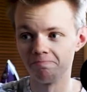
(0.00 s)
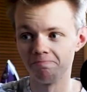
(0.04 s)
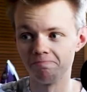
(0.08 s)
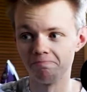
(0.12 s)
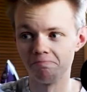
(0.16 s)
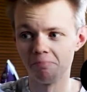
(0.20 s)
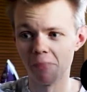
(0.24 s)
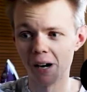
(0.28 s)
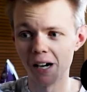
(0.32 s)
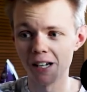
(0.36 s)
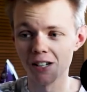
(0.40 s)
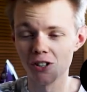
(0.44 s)

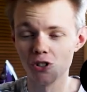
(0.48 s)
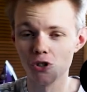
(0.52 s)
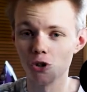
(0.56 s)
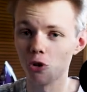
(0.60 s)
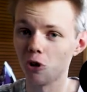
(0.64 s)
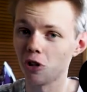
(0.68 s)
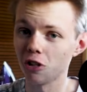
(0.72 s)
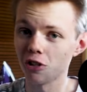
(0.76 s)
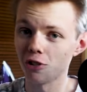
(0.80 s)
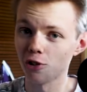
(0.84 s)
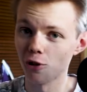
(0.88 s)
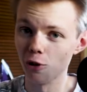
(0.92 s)
might
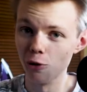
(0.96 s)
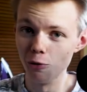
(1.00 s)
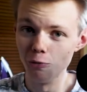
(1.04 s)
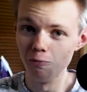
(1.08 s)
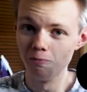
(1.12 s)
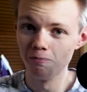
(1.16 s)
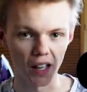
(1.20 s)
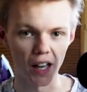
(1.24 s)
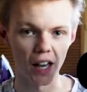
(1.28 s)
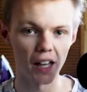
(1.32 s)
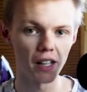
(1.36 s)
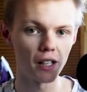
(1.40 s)
enjoy it too.
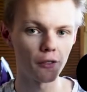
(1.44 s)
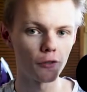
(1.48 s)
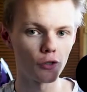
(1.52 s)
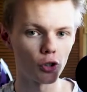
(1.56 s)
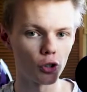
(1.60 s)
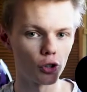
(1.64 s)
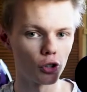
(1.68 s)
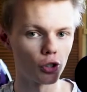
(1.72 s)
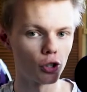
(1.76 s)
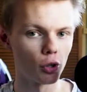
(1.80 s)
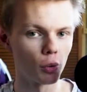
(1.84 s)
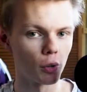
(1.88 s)
And if
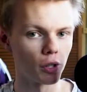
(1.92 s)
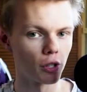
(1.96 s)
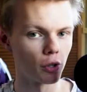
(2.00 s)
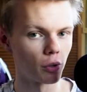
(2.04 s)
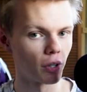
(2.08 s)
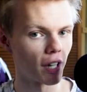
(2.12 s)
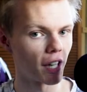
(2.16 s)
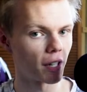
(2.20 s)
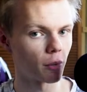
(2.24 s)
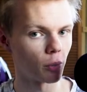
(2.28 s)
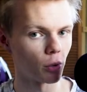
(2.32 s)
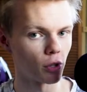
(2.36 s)
you're new and you
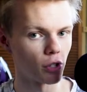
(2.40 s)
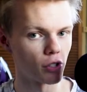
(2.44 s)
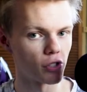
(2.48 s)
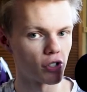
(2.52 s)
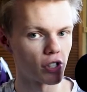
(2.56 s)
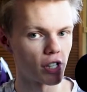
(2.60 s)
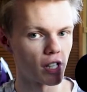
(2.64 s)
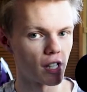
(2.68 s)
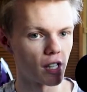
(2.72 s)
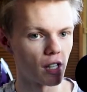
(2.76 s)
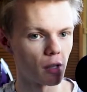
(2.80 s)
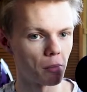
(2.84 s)
like what you
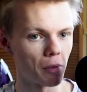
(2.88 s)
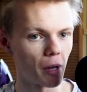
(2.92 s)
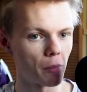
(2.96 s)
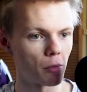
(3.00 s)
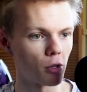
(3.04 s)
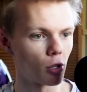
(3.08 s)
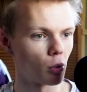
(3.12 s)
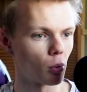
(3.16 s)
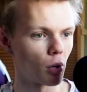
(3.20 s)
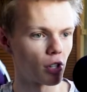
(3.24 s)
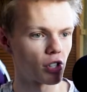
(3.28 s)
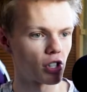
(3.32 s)
see,
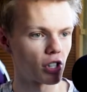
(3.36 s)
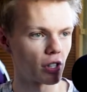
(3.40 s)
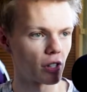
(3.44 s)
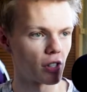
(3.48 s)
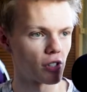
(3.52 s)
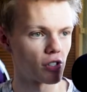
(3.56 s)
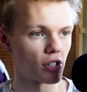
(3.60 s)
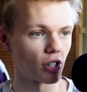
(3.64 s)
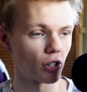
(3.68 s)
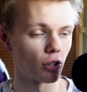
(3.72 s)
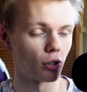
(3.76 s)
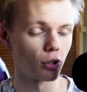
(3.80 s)
maybe you're watching
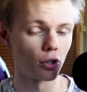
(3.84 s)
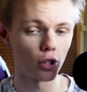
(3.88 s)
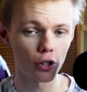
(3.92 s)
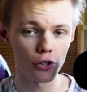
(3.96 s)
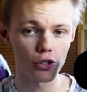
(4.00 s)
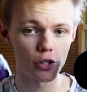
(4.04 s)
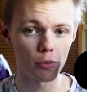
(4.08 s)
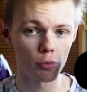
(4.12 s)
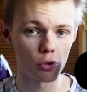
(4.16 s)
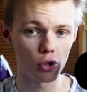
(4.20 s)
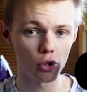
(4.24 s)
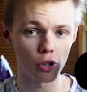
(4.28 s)
this and you're
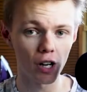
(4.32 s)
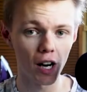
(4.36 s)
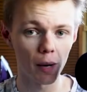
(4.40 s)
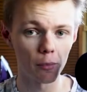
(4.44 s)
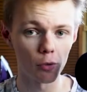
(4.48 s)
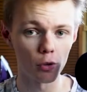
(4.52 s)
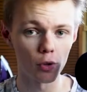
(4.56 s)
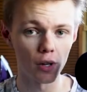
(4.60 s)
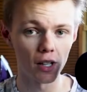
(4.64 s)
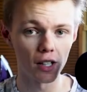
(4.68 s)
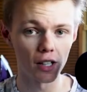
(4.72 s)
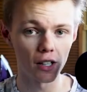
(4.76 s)
not
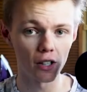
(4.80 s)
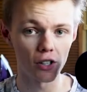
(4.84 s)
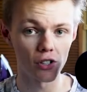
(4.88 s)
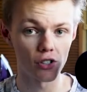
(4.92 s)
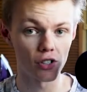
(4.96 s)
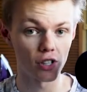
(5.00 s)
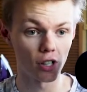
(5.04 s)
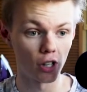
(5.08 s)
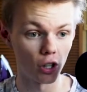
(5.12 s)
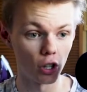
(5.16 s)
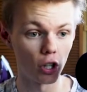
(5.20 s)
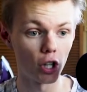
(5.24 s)
subscribed already,
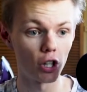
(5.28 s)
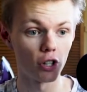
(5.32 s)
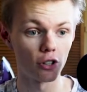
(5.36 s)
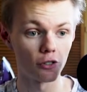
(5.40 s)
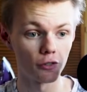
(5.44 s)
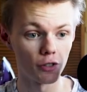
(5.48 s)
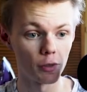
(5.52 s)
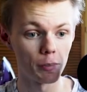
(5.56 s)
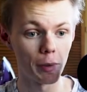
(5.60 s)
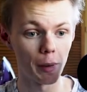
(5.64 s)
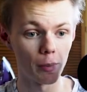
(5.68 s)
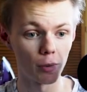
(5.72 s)
because a lot
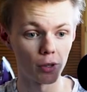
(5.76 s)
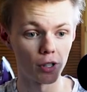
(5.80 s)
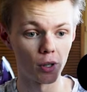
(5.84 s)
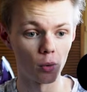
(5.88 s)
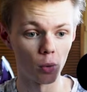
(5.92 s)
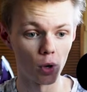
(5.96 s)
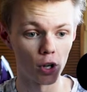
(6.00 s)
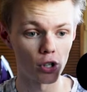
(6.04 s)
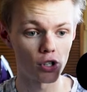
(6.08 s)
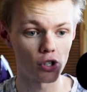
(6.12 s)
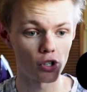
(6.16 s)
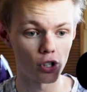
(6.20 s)
of the people that
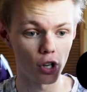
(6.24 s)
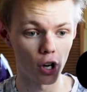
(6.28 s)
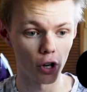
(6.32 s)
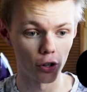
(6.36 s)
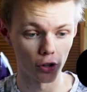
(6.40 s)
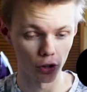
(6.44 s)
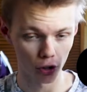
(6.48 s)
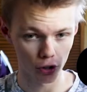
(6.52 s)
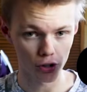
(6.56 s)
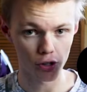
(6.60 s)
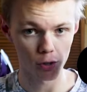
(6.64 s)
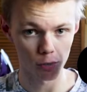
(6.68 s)
watch
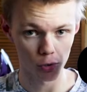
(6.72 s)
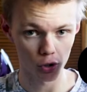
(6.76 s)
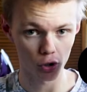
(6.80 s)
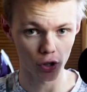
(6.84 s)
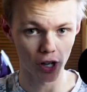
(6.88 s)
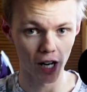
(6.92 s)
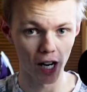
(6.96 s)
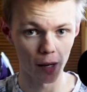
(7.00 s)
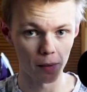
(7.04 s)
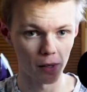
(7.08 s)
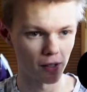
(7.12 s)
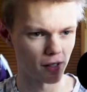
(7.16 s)
are not
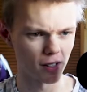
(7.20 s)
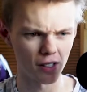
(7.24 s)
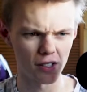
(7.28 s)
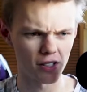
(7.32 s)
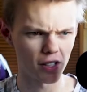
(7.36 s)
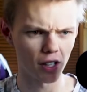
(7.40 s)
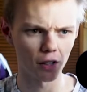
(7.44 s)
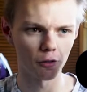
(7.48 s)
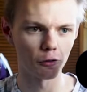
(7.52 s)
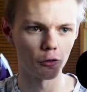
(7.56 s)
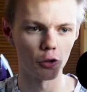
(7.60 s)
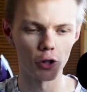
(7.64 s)
subscribed. I think
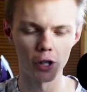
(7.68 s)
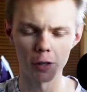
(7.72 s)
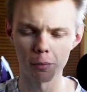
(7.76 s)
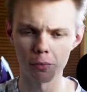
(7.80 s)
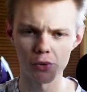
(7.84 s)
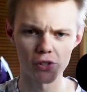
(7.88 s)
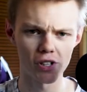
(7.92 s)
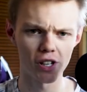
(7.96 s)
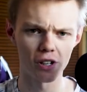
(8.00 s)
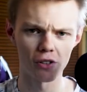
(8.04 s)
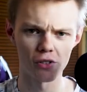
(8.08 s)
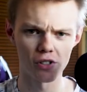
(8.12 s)
it's like
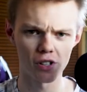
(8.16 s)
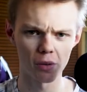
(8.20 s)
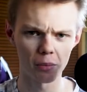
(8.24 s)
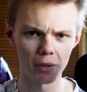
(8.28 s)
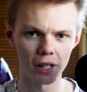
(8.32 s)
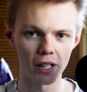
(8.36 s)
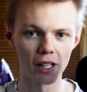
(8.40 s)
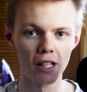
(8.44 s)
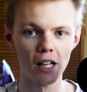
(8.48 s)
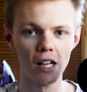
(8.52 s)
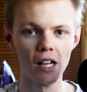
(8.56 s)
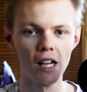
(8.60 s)
40% or
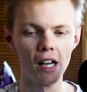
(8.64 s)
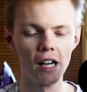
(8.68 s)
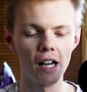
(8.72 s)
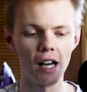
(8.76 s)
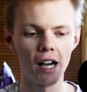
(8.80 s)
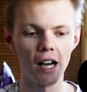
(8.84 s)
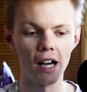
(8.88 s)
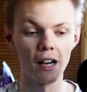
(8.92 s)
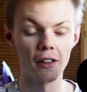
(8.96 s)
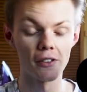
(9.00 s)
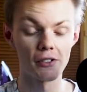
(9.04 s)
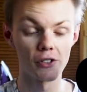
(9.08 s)
something.
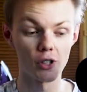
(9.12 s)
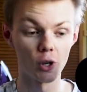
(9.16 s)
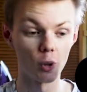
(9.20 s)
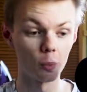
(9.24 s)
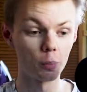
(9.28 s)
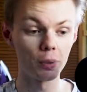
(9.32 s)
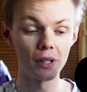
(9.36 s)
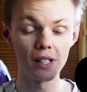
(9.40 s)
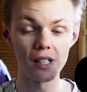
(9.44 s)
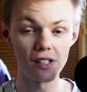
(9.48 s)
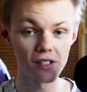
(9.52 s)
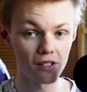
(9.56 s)
So
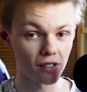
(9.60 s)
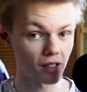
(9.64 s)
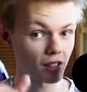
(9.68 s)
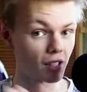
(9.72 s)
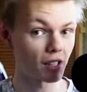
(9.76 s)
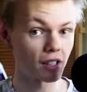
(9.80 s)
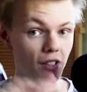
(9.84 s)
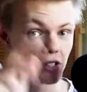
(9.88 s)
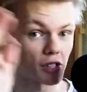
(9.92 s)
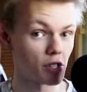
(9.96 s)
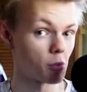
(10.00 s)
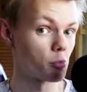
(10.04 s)
please
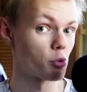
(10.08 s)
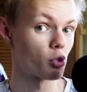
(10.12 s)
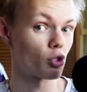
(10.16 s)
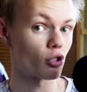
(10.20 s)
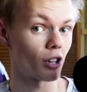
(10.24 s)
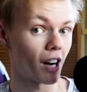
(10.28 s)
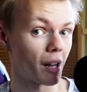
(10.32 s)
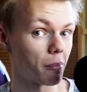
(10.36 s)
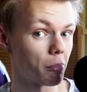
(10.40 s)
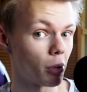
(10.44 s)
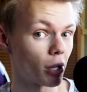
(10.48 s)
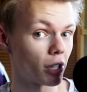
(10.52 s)
click the
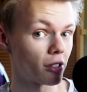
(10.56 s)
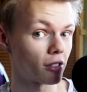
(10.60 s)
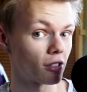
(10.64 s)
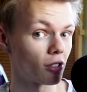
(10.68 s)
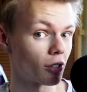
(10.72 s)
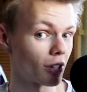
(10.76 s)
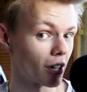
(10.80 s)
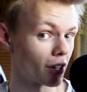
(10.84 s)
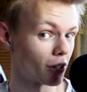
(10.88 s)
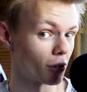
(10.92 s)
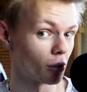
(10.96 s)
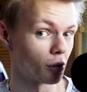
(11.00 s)
subscribe button.
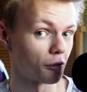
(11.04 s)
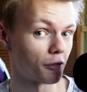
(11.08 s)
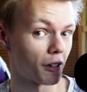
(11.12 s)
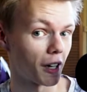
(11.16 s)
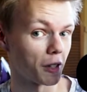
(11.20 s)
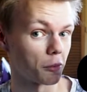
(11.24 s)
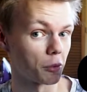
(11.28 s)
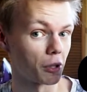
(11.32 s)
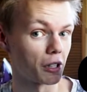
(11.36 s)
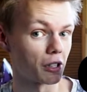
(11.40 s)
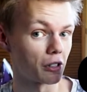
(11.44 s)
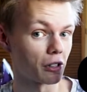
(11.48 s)
You get
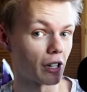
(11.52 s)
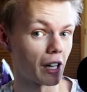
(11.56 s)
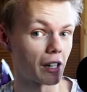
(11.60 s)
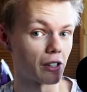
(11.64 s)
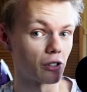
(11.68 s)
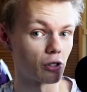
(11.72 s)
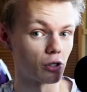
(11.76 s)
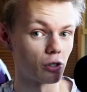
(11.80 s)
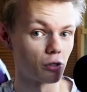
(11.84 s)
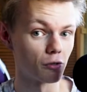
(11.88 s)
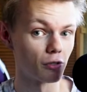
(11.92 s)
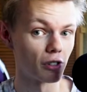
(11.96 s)
notified when you get
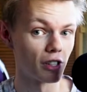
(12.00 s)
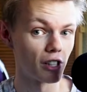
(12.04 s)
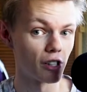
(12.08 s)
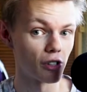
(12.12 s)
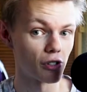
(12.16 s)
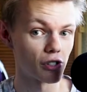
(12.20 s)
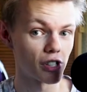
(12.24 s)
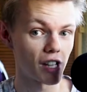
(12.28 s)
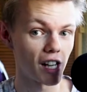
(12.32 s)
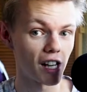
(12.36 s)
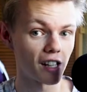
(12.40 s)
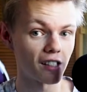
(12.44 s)
new
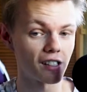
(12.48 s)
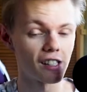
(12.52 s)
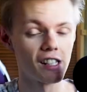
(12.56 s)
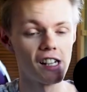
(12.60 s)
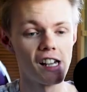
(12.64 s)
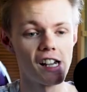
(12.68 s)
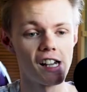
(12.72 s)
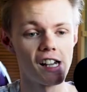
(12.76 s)
videos out.